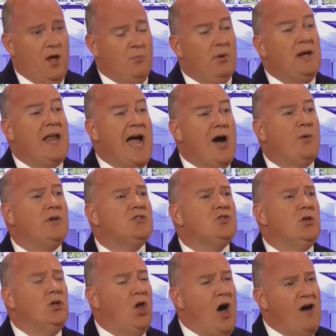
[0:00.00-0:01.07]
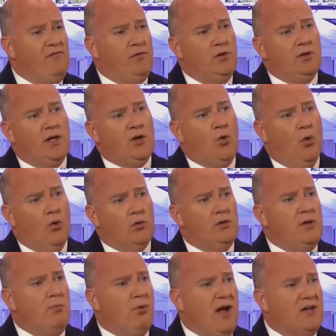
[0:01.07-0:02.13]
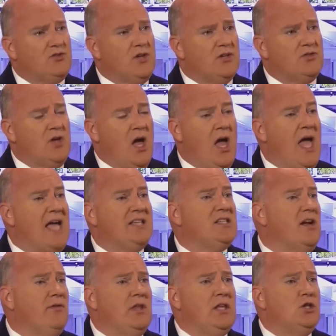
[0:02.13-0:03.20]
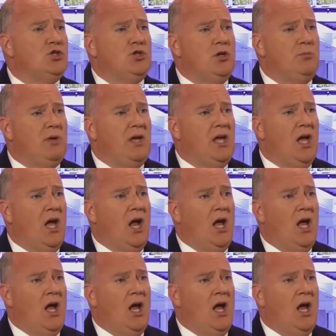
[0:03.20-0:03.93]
But now it's a lawful and orderly process, as everything should be.